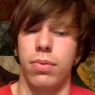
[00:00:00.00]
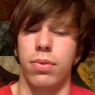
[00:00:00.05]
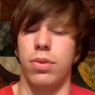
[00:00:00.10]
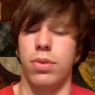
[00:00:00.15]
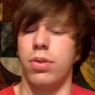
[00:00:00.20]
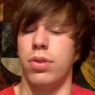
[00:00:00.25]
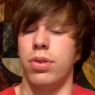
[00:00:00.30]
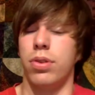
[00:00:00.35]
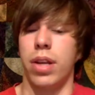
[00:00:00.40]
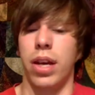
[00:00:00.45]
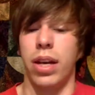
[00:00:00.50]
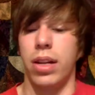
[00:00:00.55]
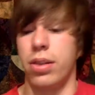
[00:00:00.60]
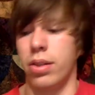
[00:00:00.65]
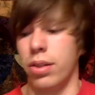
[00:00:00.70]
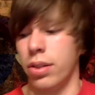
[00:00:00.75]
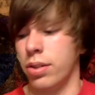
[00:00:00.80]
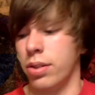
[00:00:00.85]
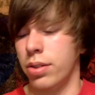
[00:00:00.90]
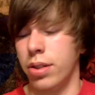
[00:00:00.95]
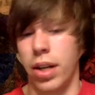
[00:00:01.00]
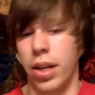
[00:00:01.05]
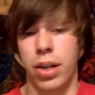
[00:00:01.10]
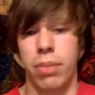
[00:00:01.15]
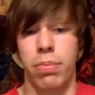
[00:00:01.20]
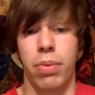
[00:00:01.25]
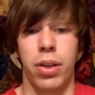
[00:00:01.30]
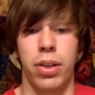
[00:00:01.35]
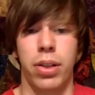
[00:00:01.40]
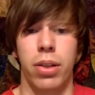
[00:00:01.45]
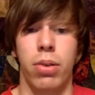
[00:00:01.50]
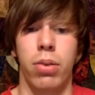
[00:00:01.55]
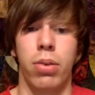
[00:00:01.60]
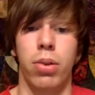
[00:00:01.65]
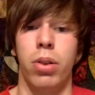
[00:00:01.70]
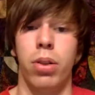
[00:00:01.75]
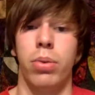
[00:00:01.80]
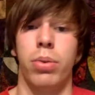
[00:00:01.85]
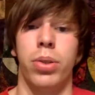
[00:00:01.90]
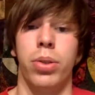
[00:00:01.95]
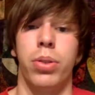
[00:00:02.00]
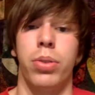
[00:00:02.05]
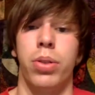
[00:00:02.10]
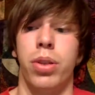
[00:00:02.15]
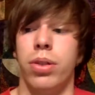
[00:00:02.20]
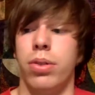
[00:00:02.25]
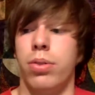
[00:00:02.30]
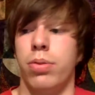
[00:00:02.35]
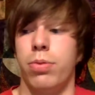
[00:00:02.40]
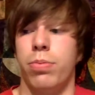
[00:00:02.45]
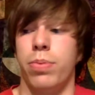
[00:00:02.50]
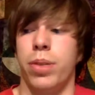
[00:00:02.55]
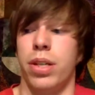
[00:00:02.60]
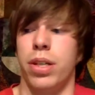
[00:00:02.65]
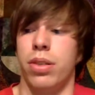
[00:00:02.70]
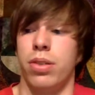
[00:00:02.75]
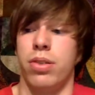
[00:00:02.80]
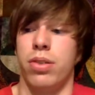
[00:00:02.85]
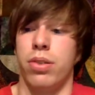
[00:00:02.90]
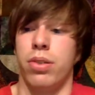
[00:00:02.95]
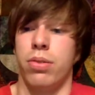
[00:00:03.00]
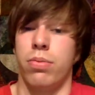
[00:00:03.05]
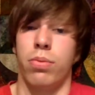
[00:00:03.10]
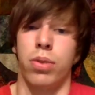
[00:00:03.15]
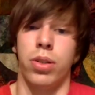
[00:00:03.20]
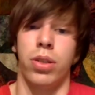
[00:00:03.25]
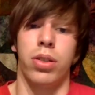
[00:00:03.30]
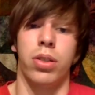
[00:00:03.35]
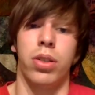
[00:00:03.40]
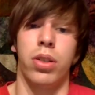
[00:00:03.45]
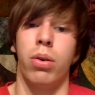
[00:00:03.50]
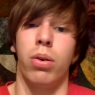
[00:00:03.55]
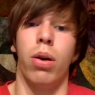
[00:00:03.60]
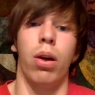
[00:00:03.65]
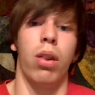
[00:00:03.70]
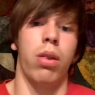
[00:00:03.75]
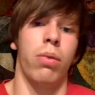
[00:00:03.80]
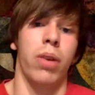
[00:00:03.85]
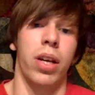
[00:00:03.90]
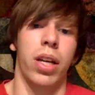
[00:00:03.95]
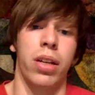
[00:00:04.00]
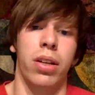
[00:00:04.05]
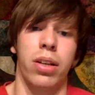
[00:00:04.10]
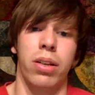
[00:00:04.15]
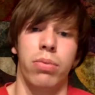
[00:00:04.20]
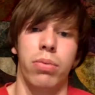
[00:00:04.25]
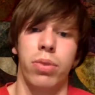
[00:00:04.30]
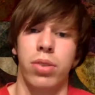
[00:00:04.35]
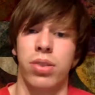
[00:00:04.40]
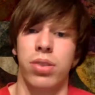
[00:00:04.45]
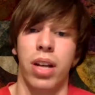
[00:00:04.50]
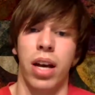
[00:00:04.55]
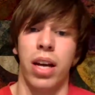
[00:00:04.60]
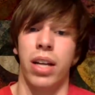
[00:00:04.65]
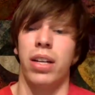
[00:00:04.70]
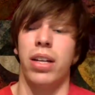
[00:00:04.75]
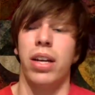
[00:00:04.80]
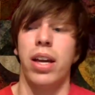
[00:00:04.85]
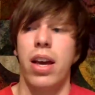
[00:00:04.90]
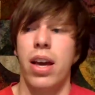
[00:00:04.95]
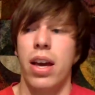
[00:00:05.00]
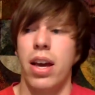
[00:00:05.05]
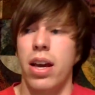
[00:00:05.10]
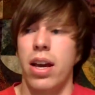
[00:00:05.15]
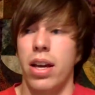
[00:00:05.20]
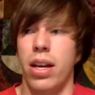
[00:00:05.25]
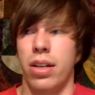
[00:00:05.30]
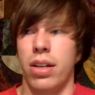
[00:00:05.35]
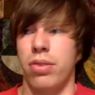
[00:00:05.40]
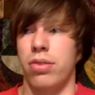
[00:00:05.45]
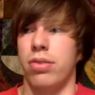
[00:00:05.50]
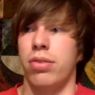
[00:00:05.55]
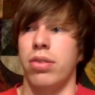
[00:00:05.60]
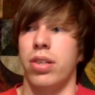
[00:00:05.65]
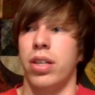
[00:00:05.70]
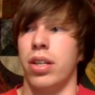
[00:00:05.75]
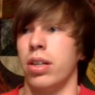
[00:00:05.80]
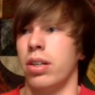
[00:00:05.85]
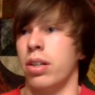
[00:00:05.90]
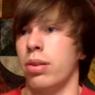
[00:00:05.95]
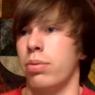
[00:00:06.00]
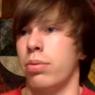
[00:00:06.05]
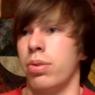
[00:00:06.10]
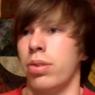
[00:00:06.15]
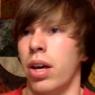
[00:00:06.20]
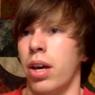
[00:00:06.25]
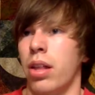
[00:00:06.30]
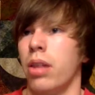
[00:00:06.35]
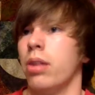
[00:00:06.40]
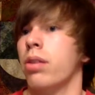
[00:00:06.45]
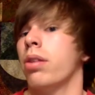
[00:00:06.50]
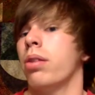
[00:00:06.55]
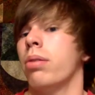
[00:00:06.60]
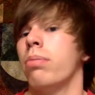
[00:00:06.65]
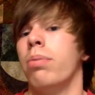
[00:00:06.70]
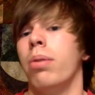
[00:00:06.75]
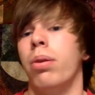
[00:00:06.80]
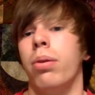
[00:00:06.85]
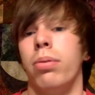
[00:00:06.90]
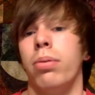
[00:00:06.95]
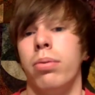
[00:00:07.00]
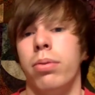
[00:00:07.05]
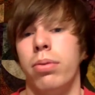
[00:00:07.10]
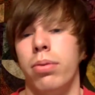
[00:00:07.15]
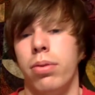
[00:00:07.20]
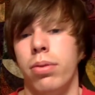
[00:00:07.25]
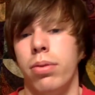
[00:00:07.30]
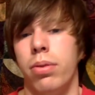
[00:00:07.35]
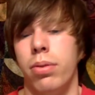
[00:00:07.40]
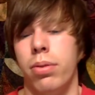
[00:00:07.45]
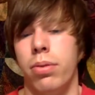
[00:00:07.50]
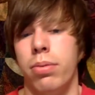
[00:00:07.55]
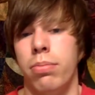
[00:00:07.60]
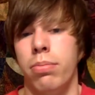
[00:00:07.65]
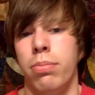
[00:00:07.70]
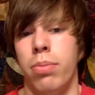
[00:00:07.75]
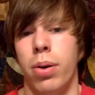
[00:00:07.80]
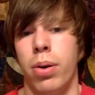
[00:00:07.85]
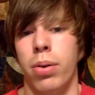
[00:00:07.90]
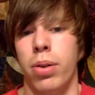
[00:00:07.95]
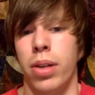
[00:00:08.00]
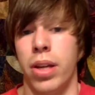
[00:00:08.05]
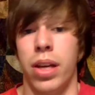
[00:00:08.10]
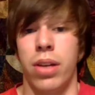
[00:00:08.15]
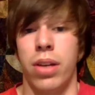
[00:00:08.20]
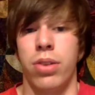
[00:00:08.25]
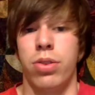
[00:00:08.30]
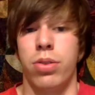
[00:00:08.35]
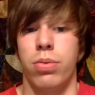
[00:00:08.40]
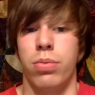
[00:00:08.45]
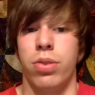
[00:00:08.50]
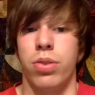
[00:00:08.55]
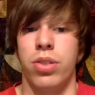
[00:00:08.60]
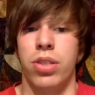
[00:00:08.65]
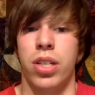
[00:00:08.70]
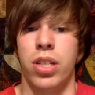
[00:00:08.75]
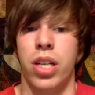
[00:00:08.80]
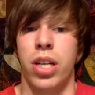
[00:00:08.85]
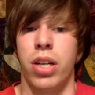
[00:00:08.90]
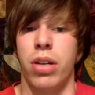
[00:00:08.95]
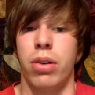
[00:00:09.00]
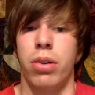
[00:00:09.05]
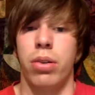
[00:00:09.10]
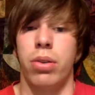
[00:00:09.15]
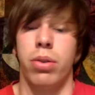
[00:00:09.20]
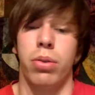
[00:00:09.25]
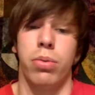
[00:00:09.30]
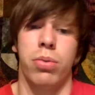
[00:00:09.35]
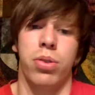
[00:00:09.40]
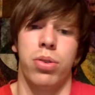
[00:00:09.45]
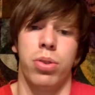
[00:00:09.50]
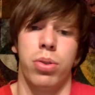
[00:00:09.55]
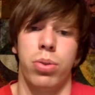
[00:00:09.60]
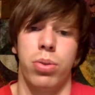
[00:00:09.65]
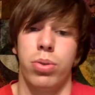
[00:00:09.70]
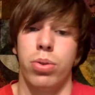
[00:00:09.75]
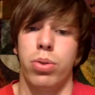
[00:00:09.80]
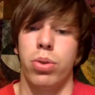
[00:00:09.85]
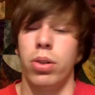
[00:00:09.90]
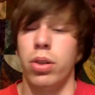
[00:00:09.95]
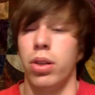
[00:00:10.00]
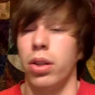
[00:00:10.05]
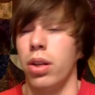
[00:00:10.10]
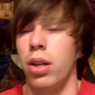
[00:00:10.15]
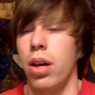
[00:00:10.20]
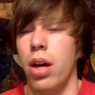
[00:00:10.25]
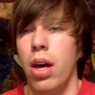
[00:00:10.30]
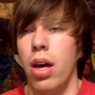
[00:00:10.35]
just had to take apart the whole lower unit just because it wouldn't go all the way in. It was not in sync. It was either the engine was in gear or it was in neutral, and